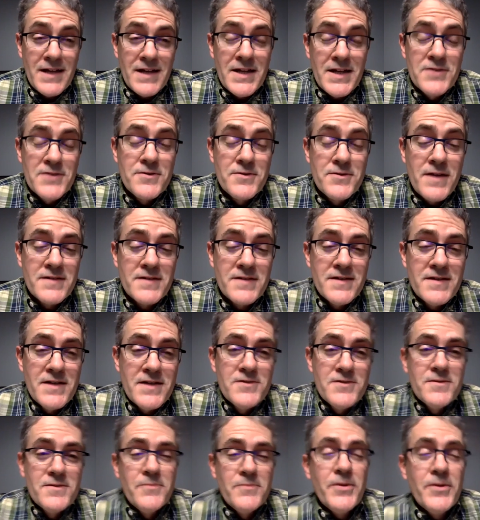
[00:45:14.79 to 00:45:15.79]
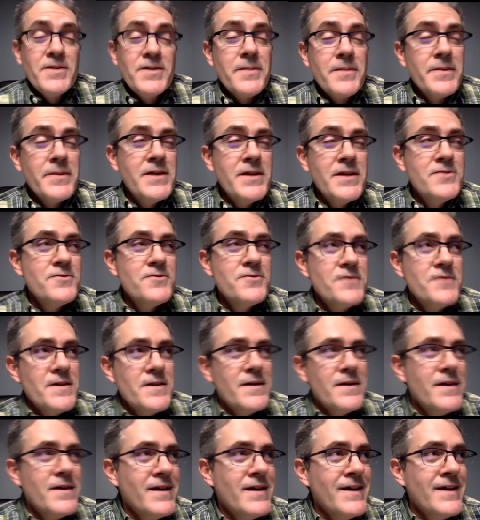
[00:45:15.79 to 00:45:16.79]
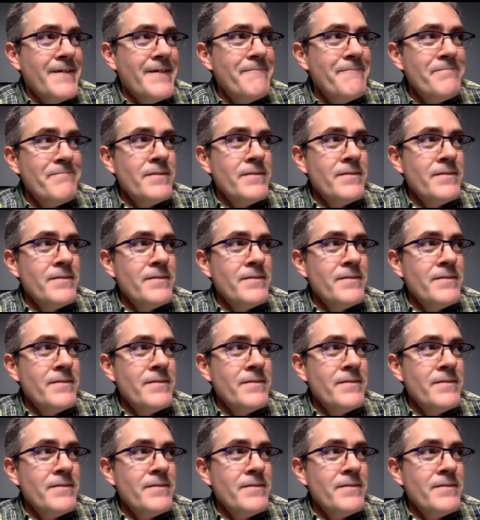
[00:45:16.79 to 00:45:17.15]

and that's an brings up an interesting uh,